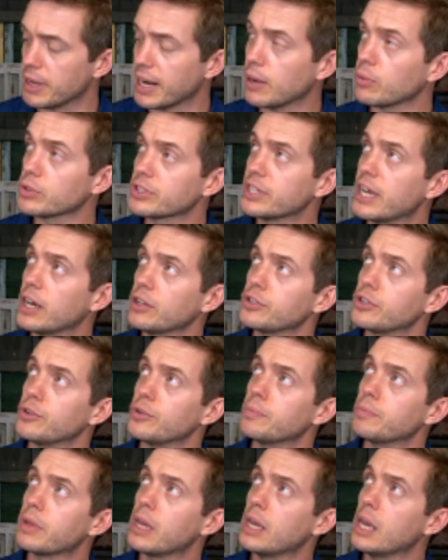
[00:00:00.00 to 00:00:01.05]
But I will tell
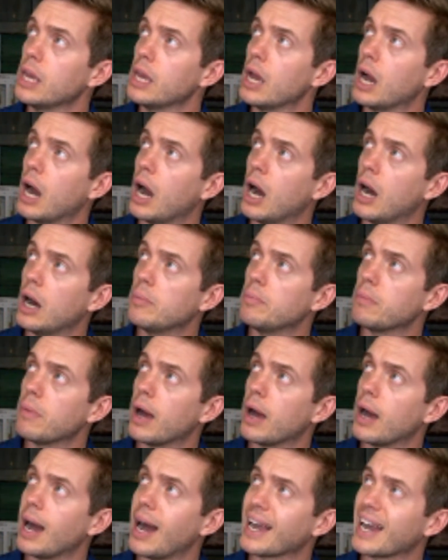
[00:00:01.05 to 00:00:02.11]
you,
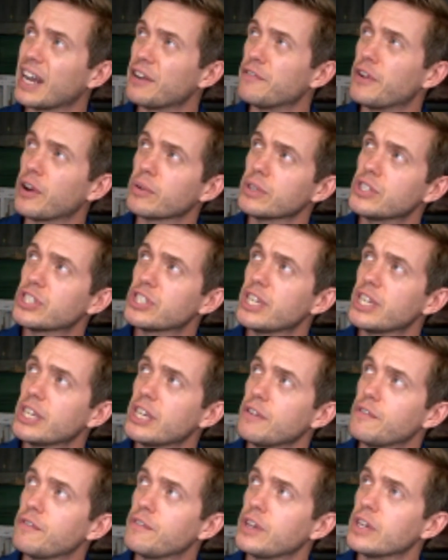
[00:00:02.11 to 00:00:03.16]
I got a very
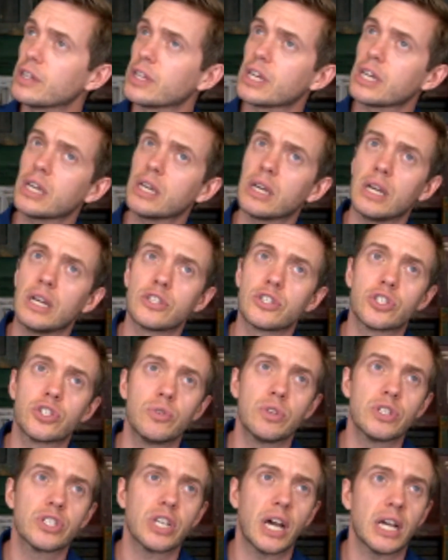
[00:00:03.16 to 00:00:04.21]
sinking feeling as
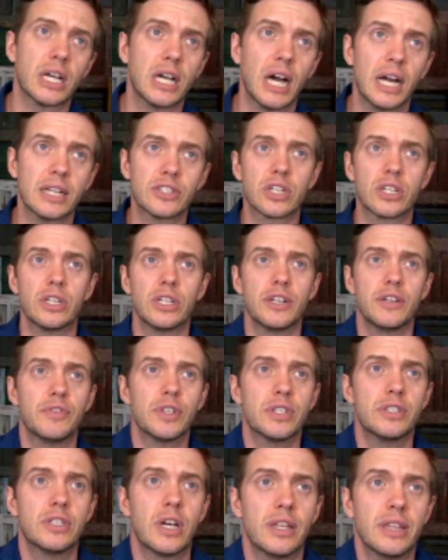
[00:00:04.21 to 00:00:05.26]
soon as I got to
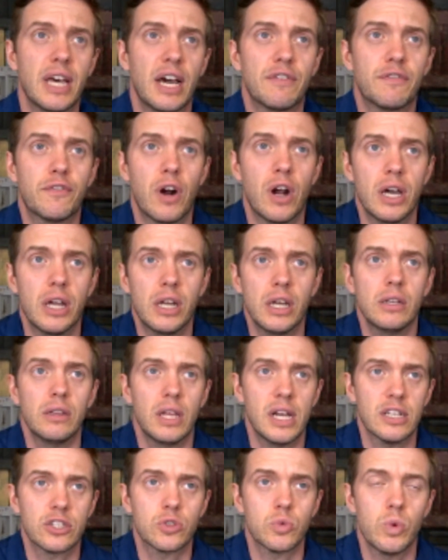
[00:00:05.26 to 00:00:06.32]
Cleveland on that Friday
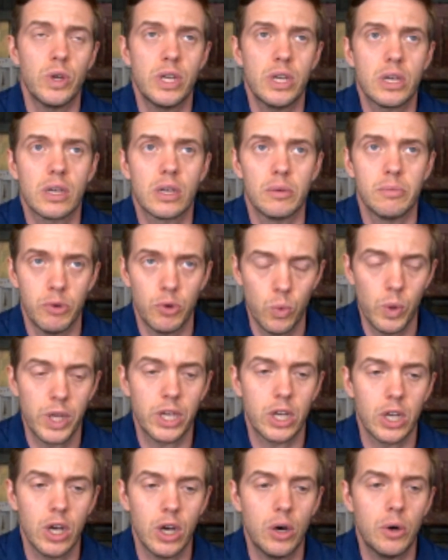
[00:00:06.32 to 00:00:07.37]
last week, a
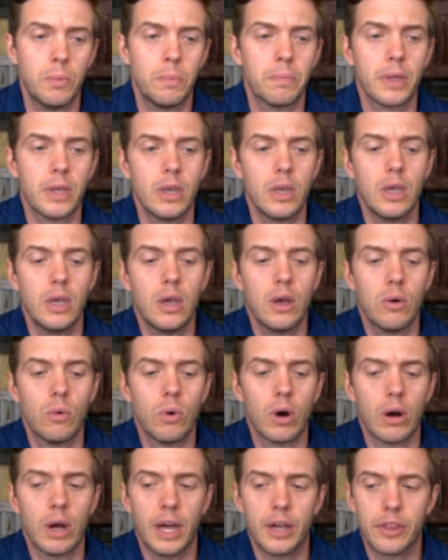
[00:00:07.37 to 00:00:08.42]
week ago,
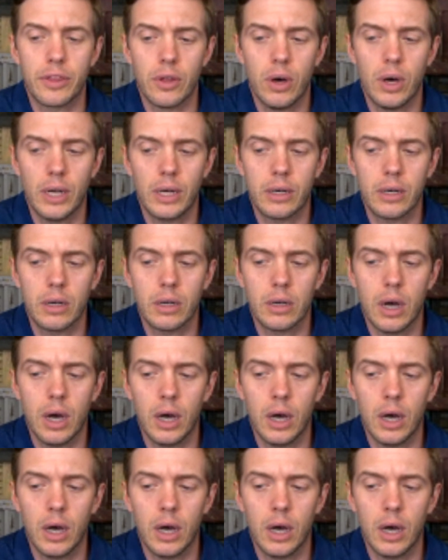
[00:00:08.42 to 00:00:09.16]
where I thought